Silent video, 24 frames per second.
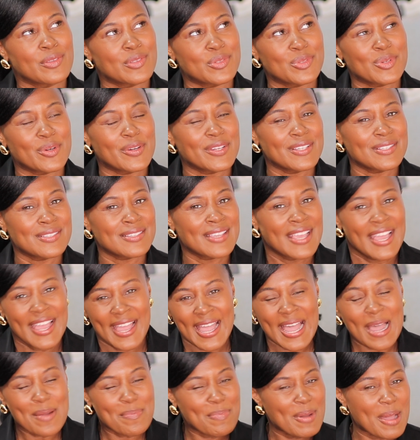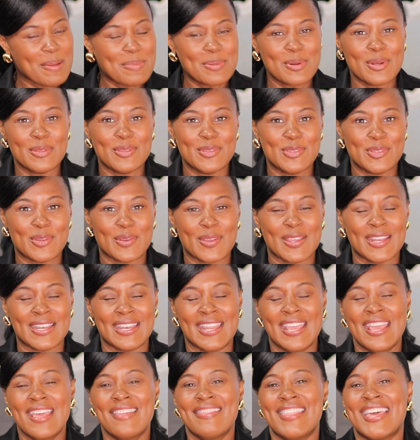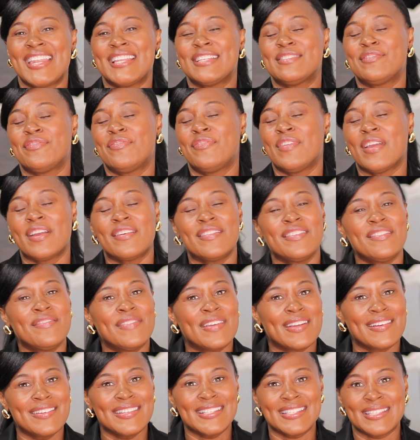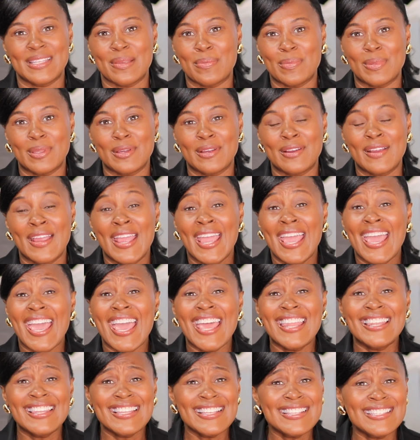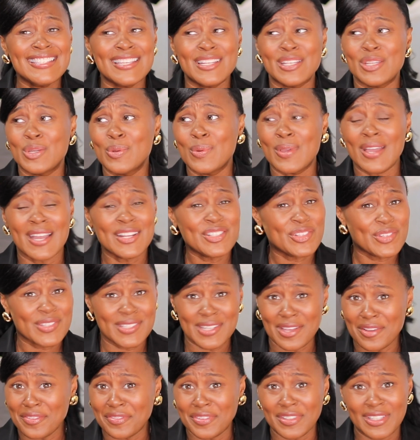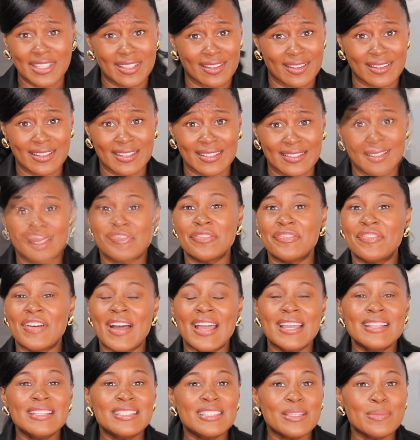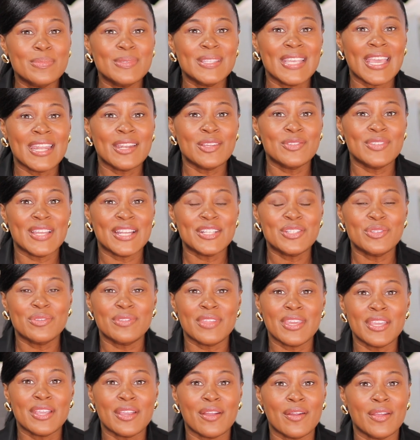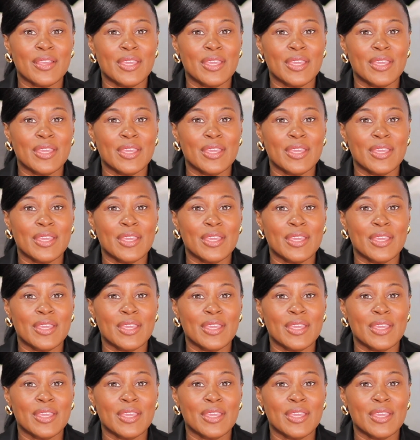stories? I'll pop it on the screen. That is very, very similar. And listen, you got yourself a look. Find some sandals that you think are